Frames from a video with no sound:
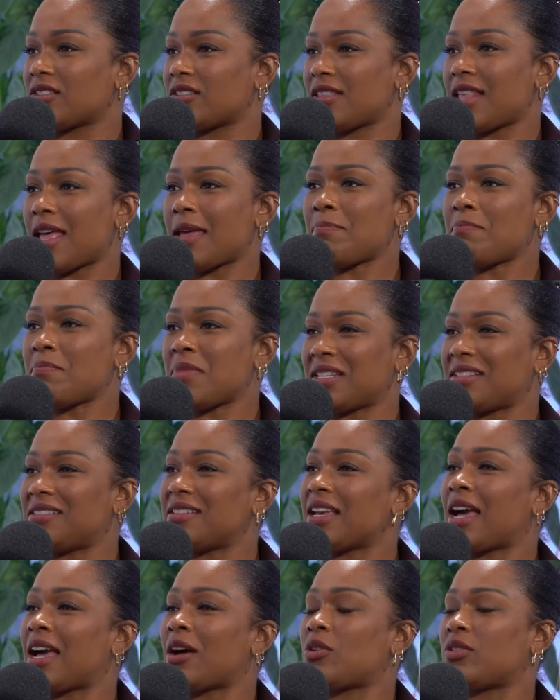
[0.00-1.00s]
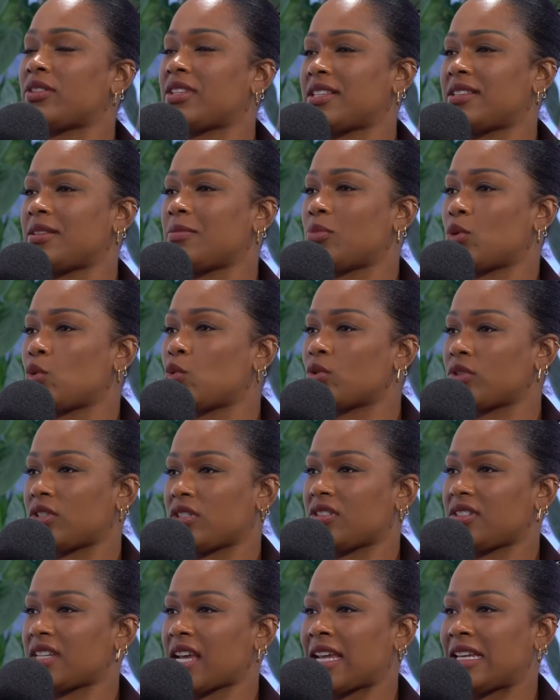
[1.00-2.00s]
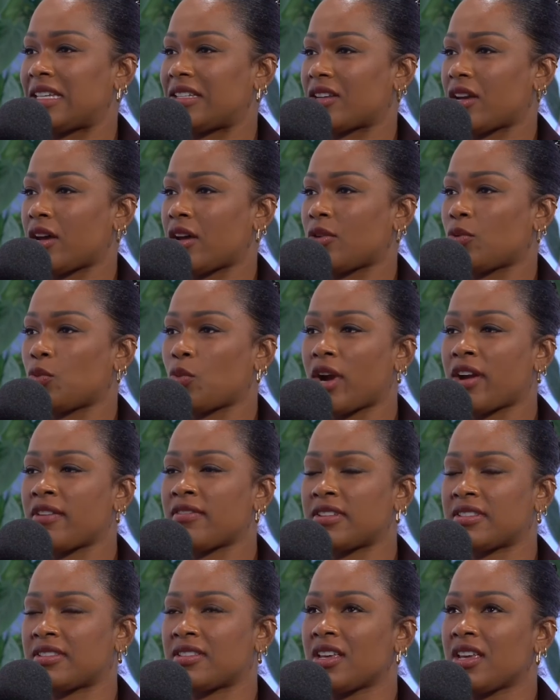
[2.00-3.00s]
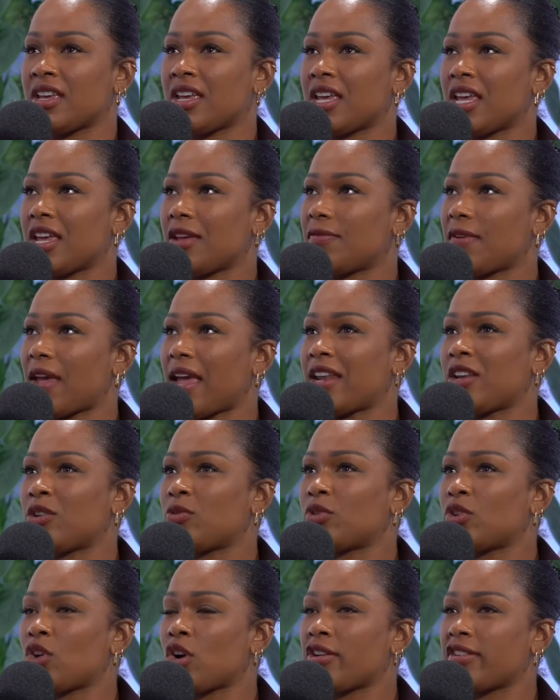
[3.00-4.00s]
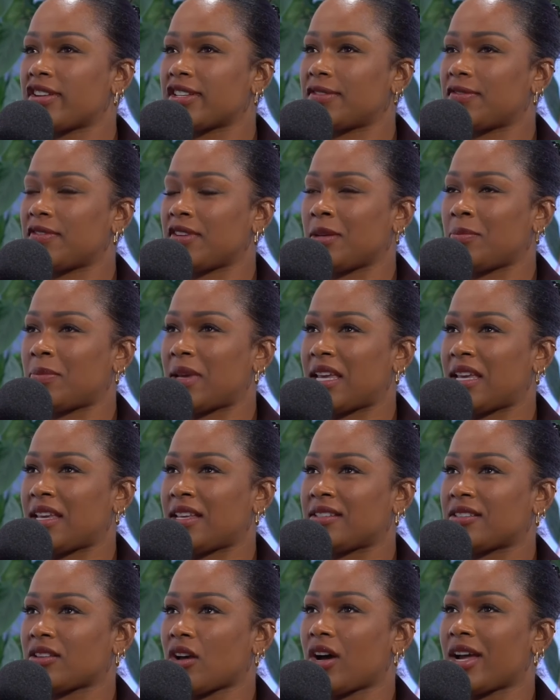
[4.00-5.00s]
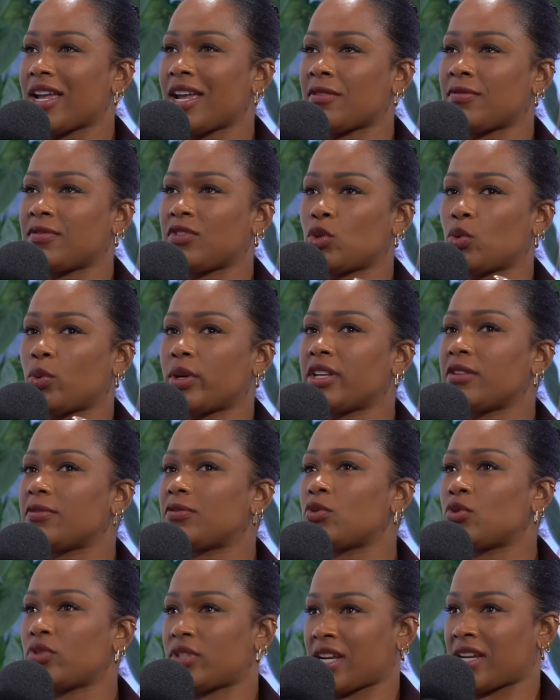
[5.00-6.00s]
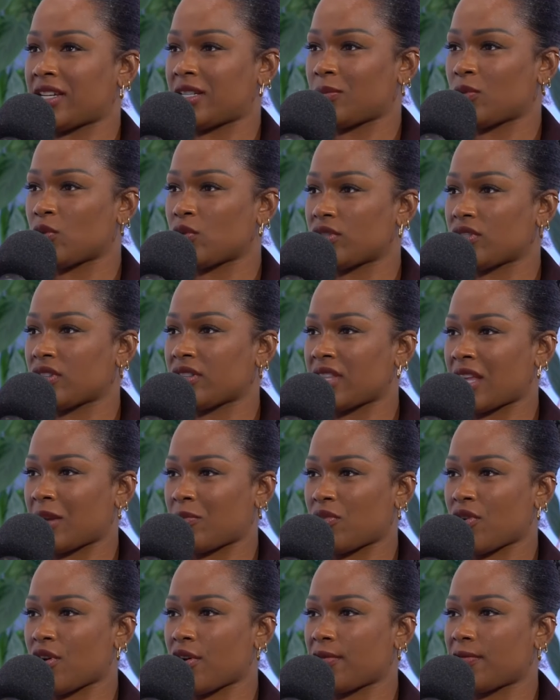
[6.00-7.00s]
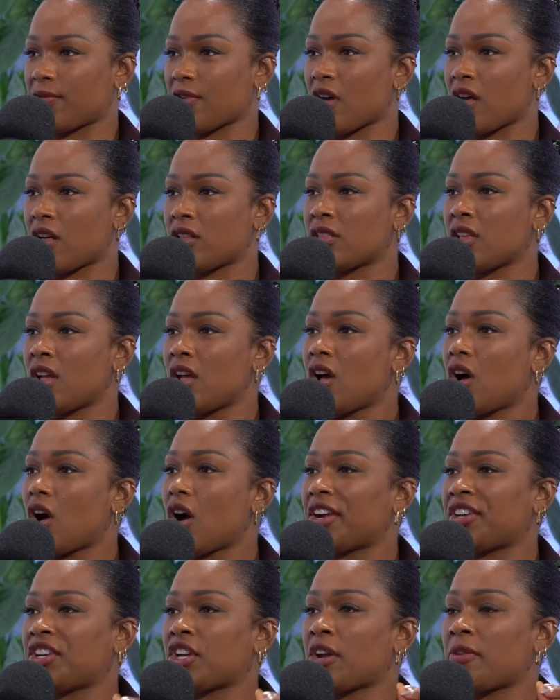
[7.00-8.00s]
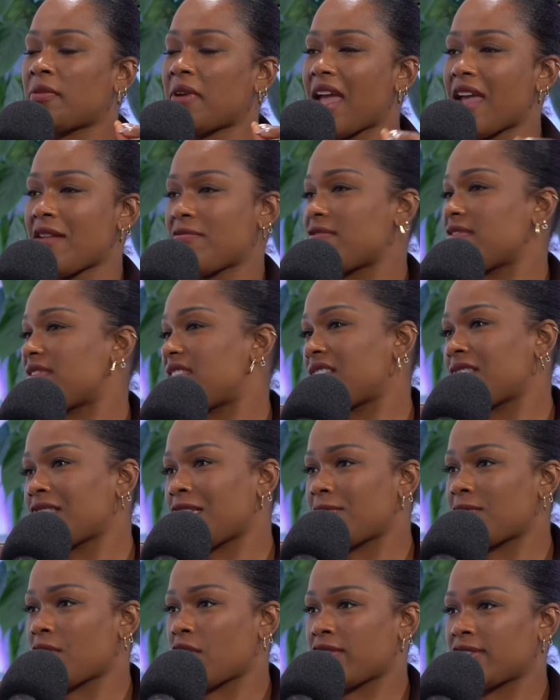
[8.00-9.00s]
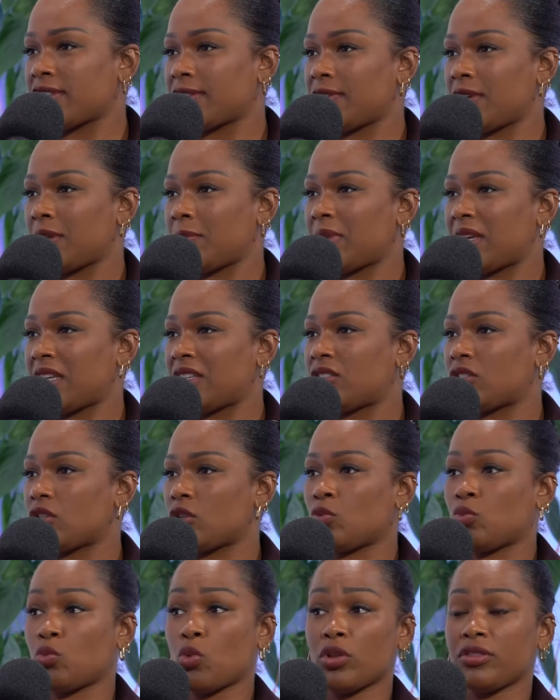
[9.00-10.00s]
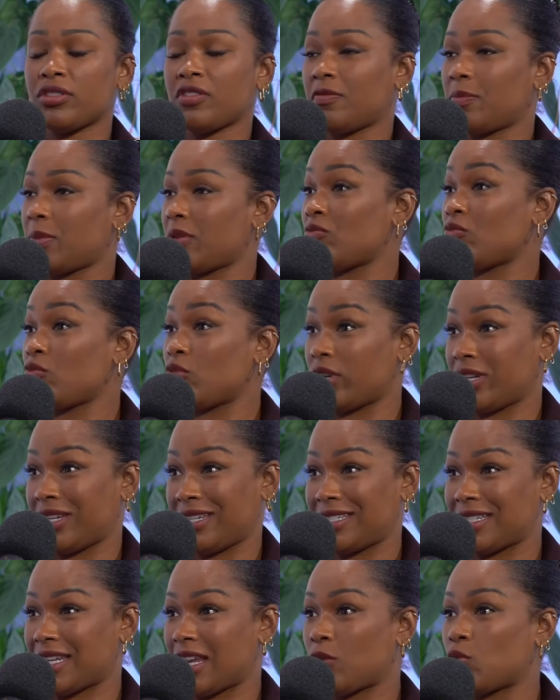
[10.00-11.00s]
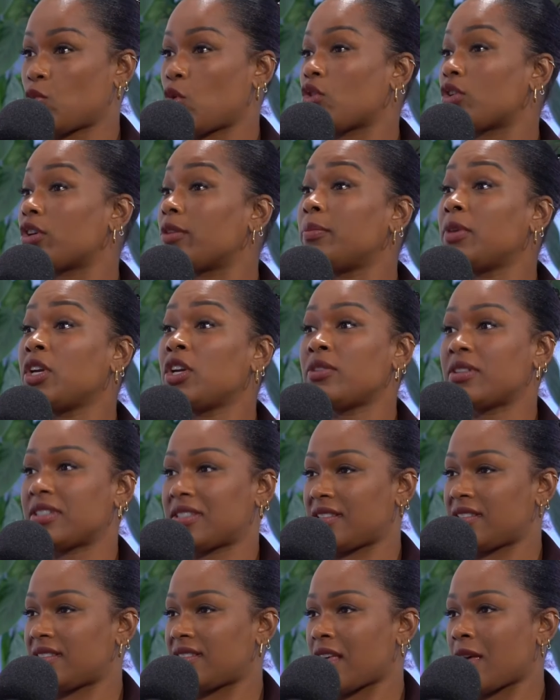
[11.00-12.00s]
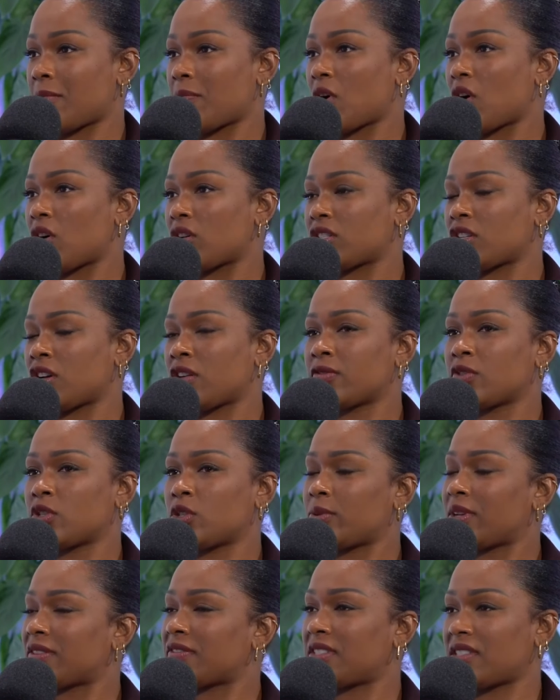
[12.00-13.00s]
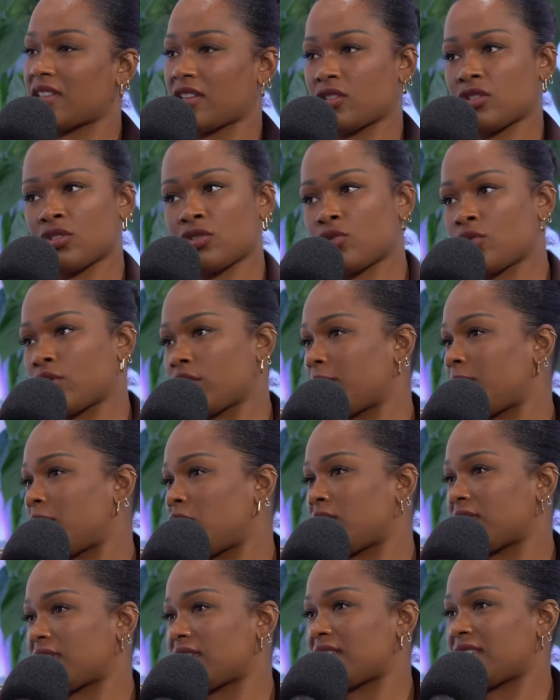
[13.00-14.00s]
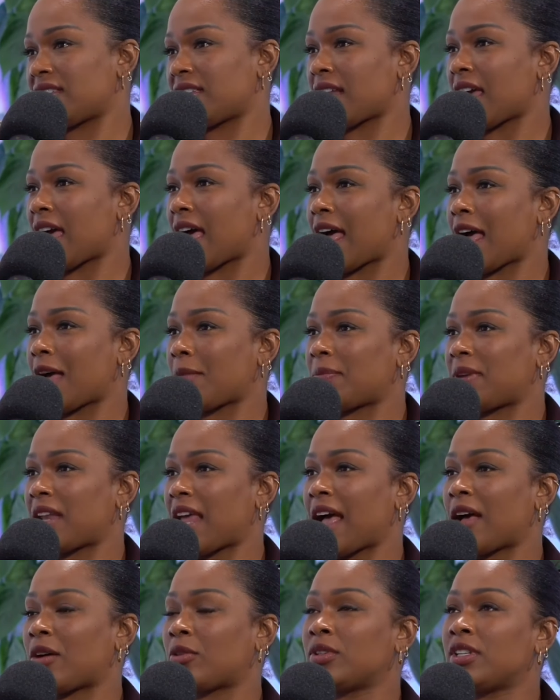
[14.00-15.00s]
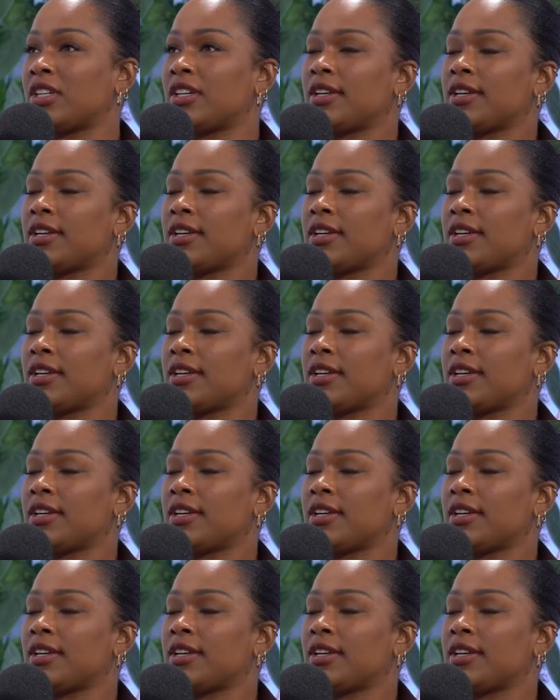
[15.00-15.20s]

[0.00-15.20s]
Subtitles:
So they're missing out on this important data. Whereas if anyone RSVPs, I have 24 data points on their profile. I know everything they've RSVP'd to, what they've been reading, what communities they're part of, because we have 600 communities in our app now.